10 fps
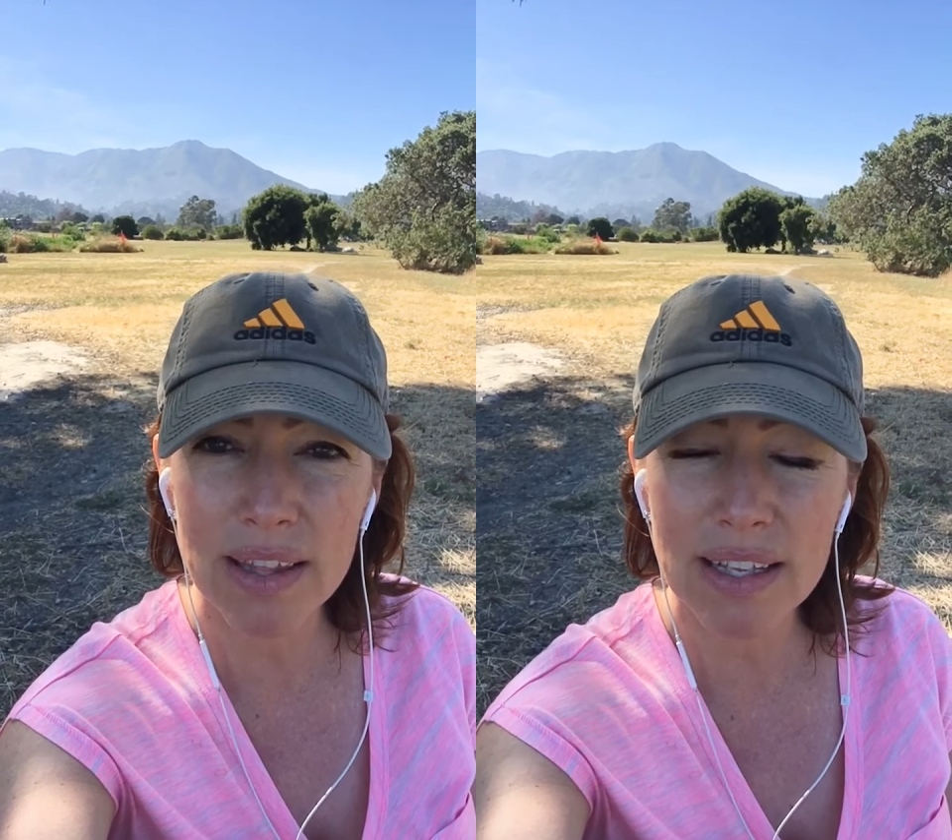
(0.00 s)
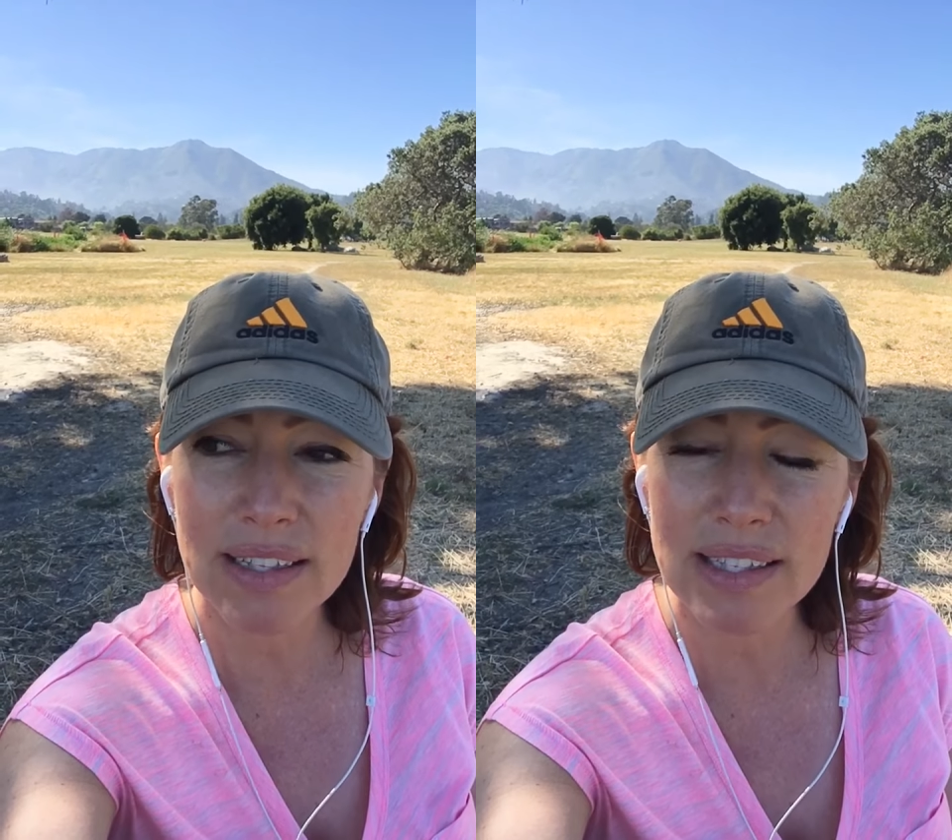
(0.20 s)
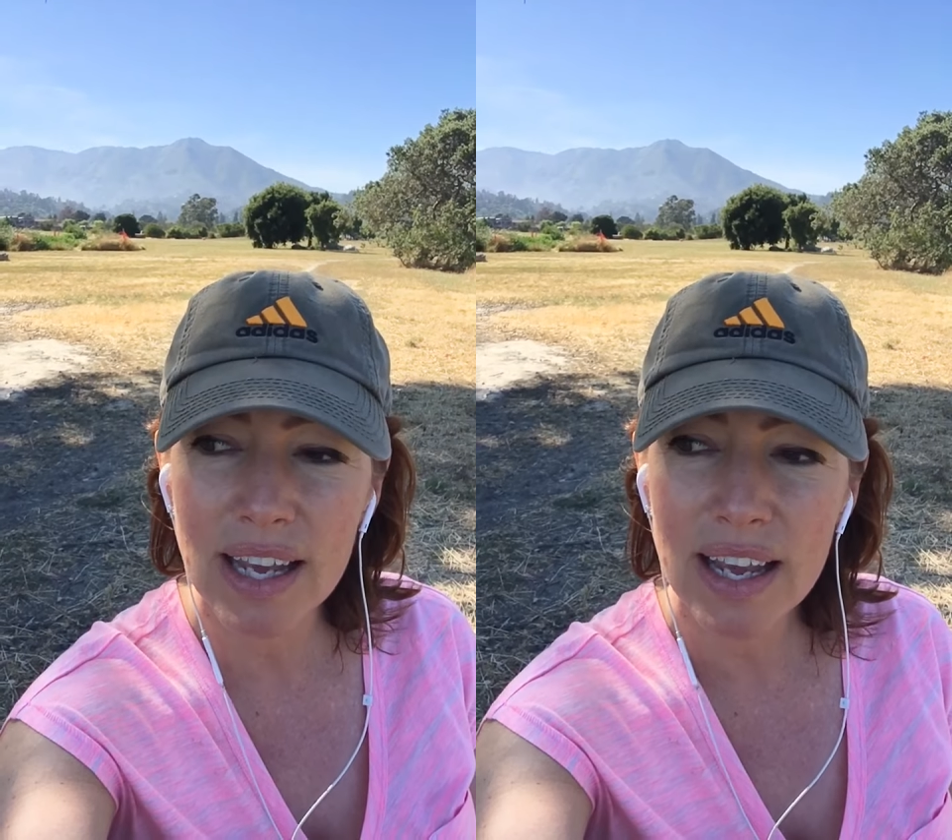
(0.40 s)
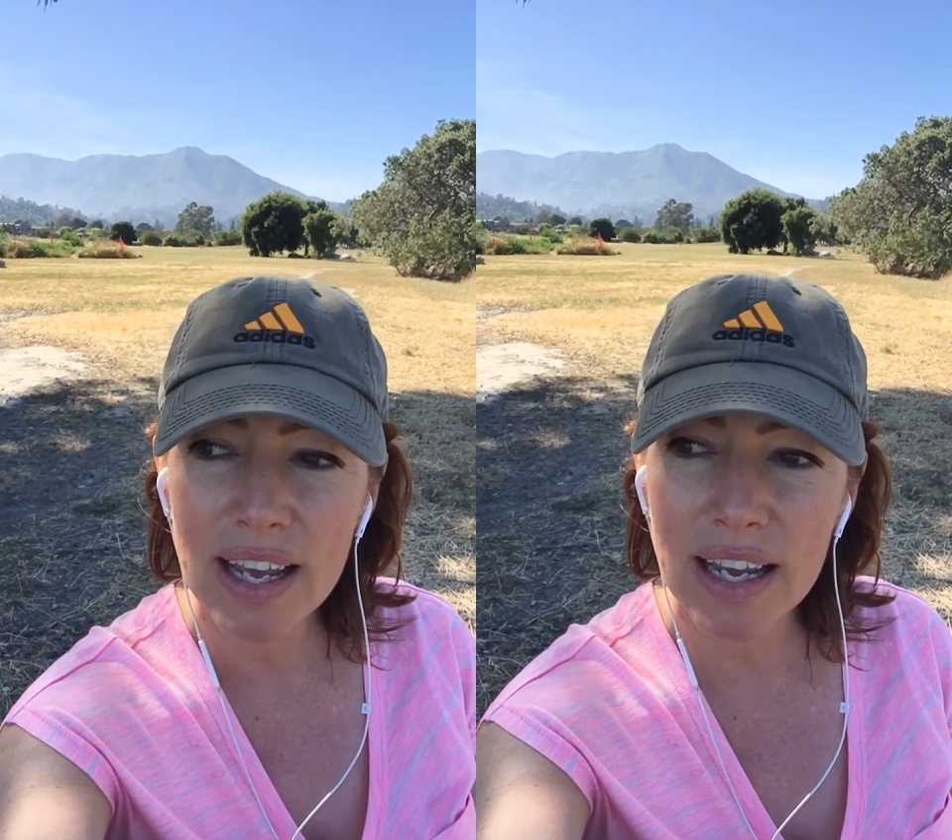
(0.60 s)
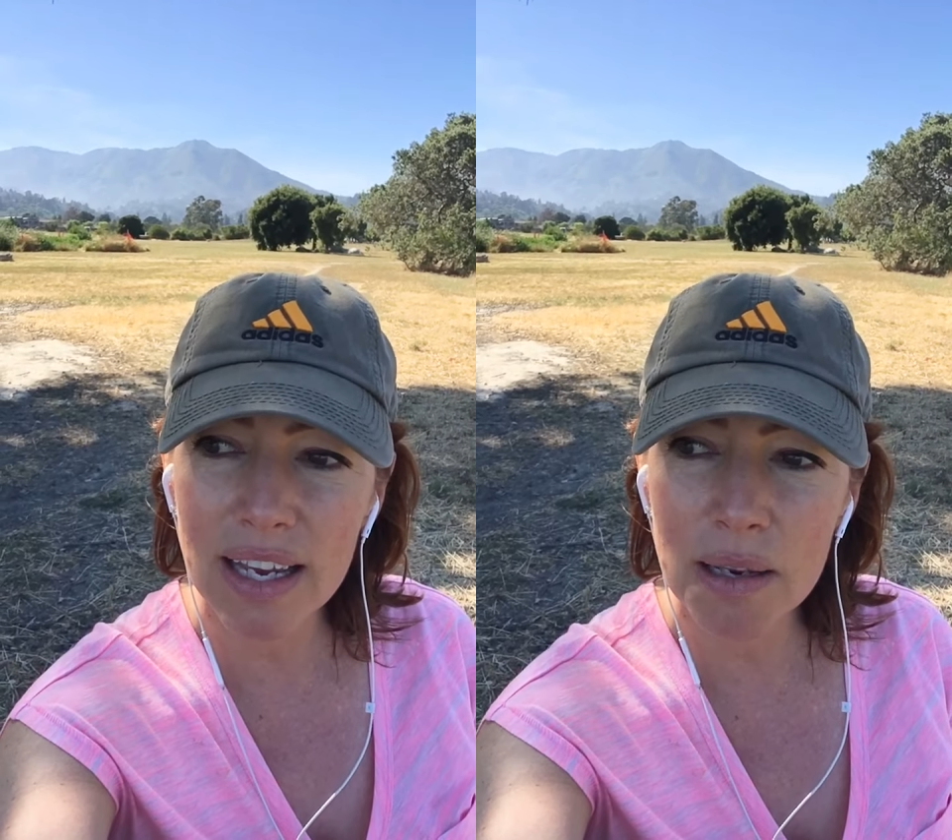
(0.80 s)

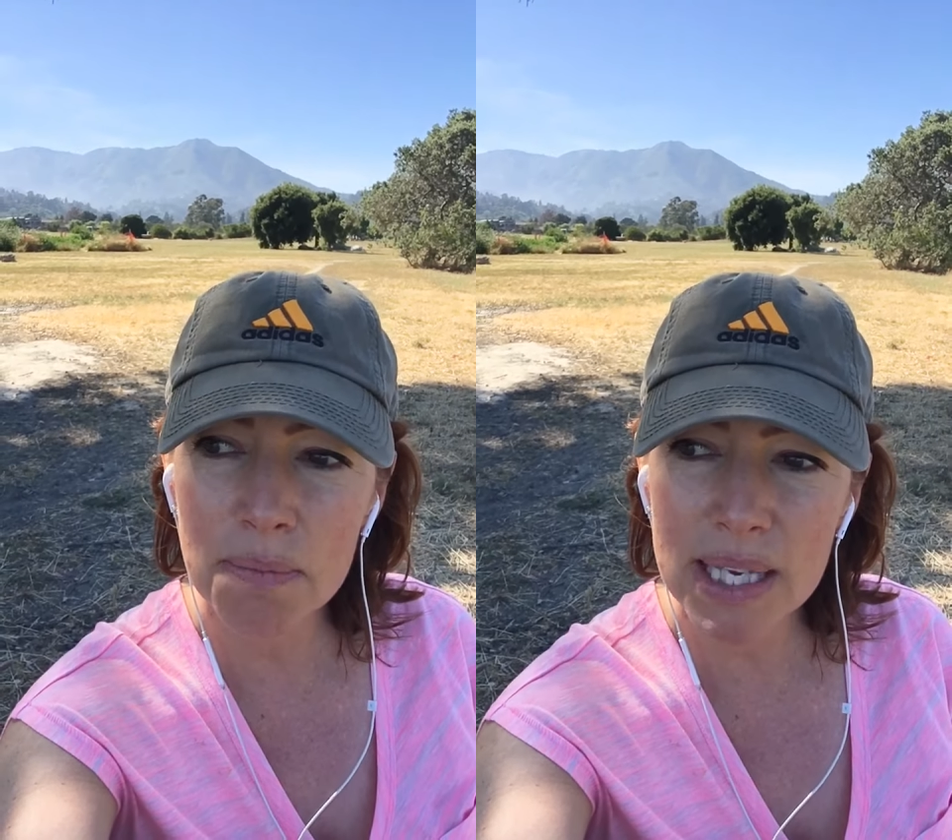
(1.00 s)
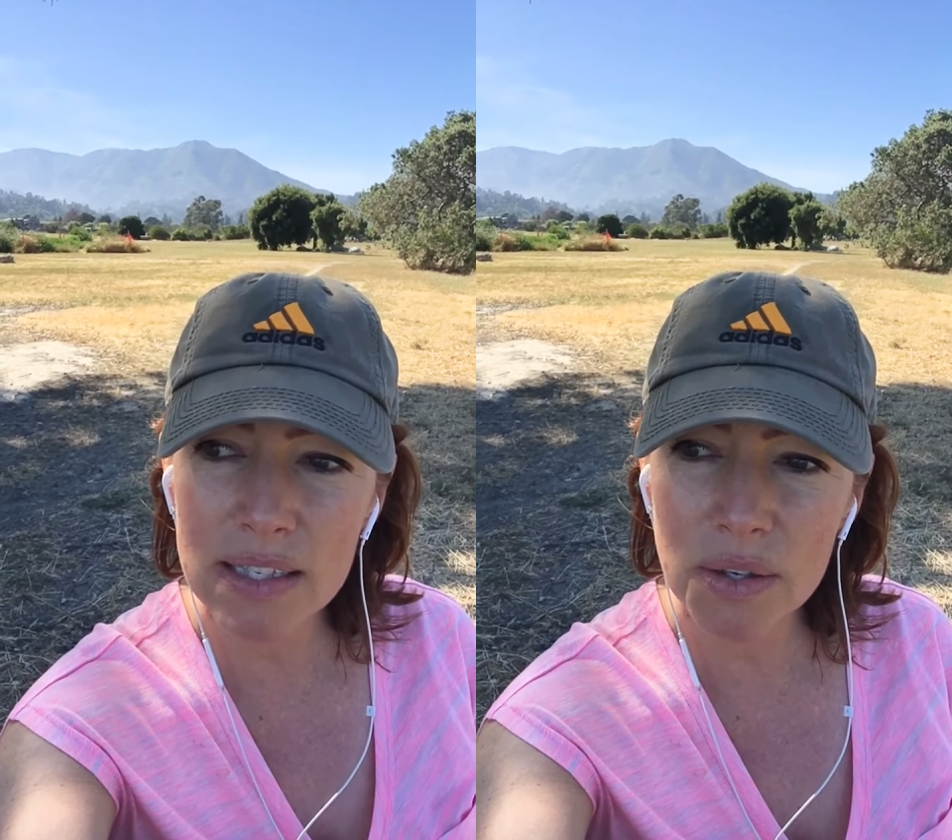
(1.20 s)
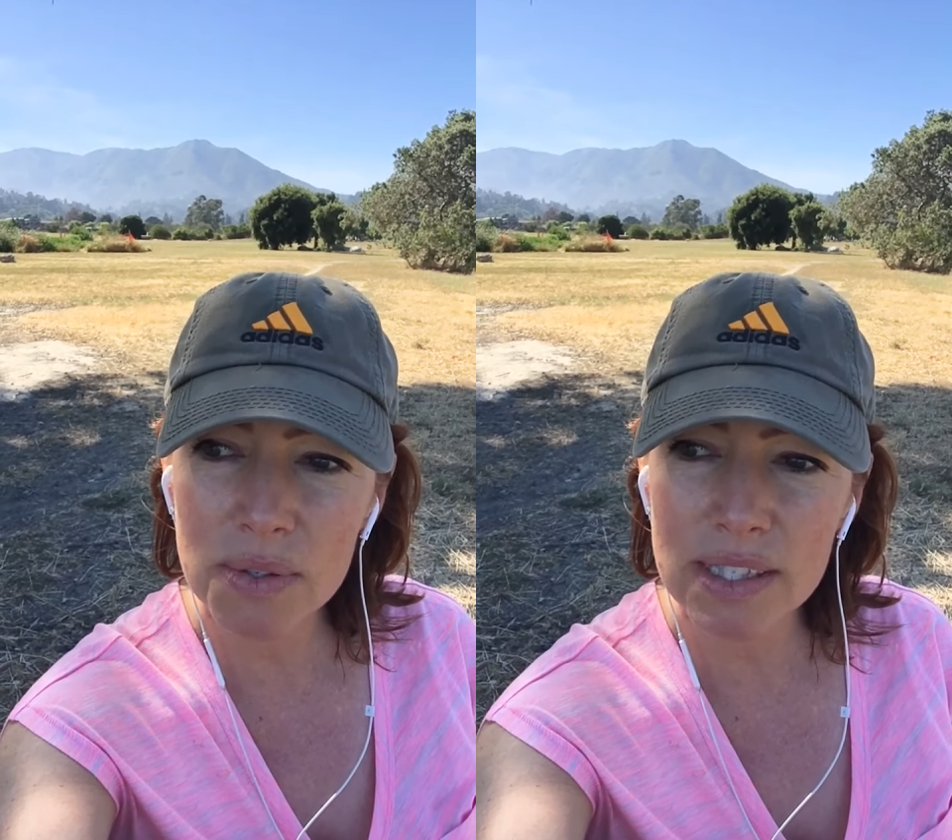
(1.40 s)
it can be so